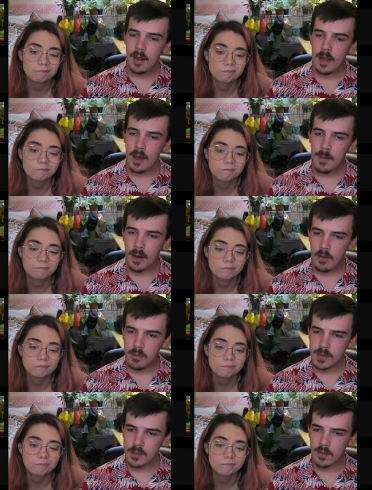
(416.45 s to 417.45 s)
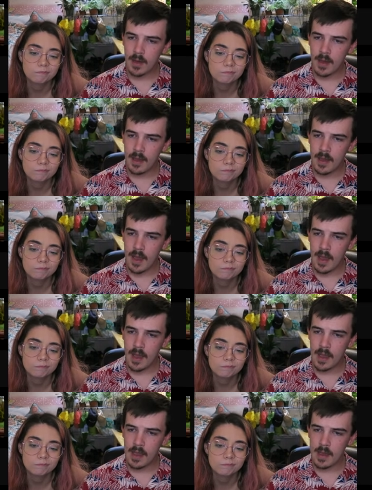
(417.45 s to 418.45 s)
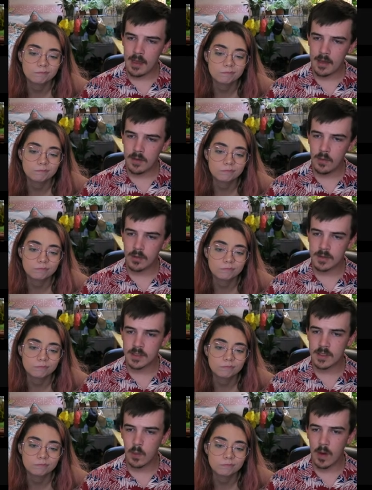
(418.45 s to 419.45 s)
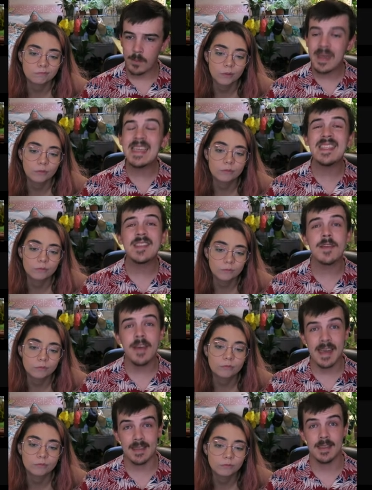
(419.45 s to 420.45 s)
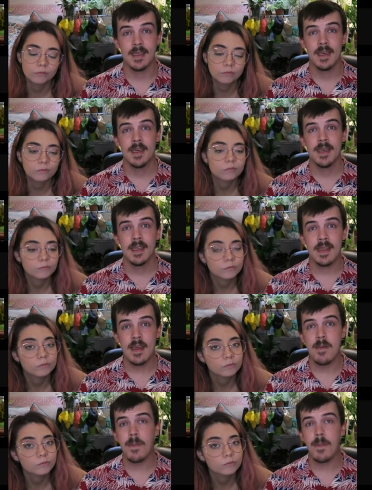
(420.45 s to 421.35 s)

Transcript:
Speaker 1: How about we try a New Orleans Square? Pieces of Eight. The